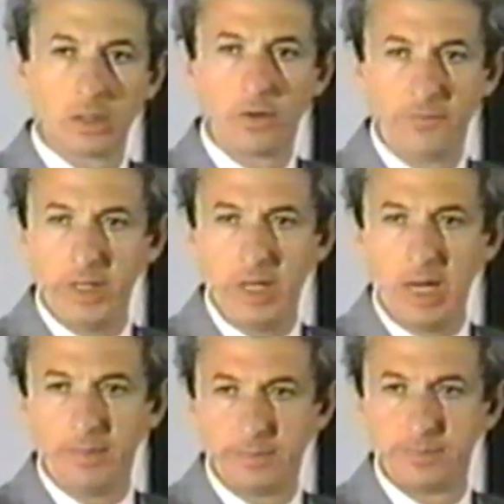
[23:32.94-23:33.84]
Go to
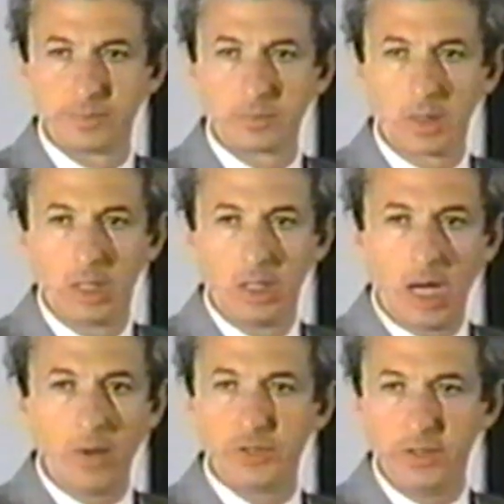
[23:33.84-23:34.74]
Vietnam.
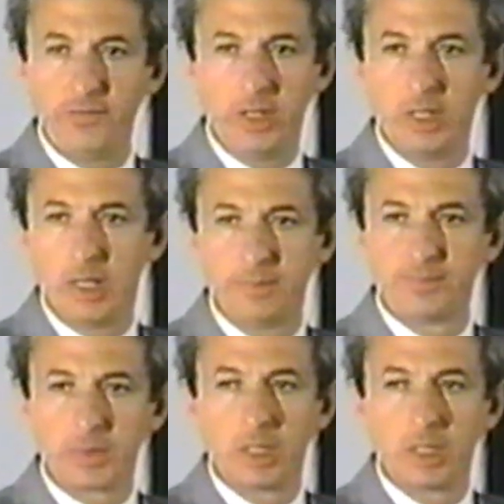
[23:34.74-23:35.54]
I was in Vietnam.